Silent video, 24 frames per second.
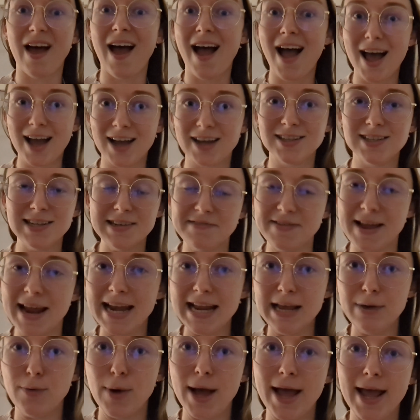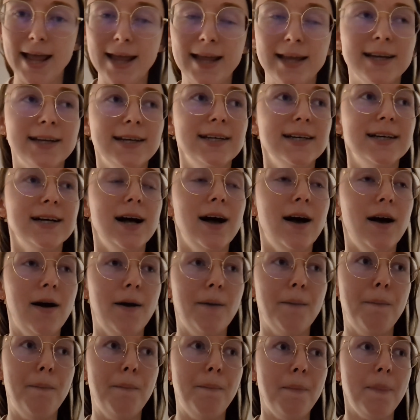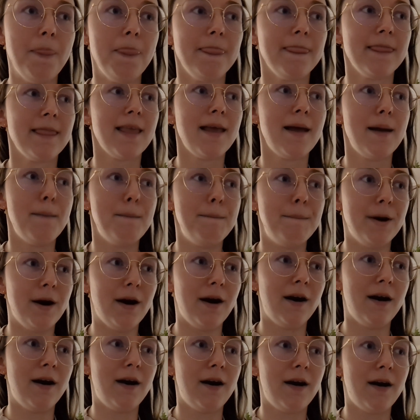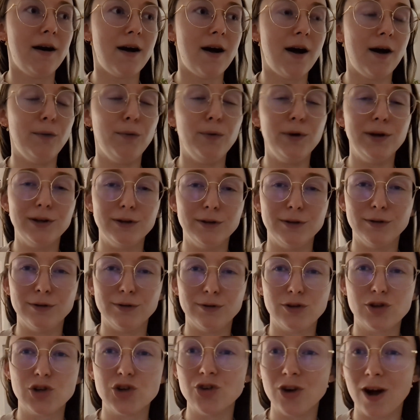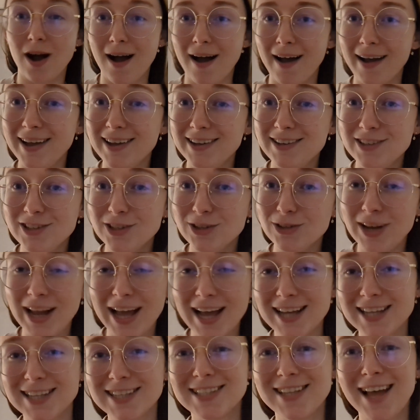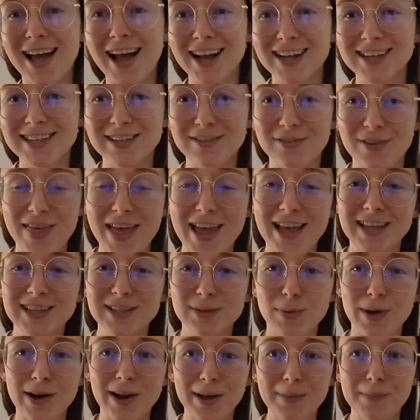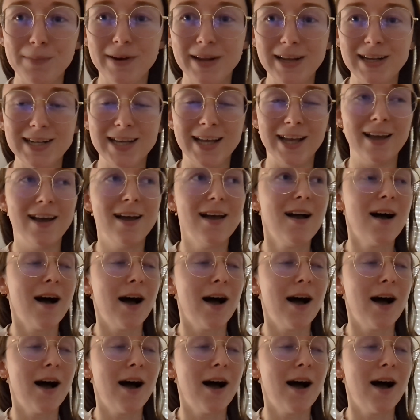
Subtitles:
that active anyway, but I will try and do less active things when I'm bleeding.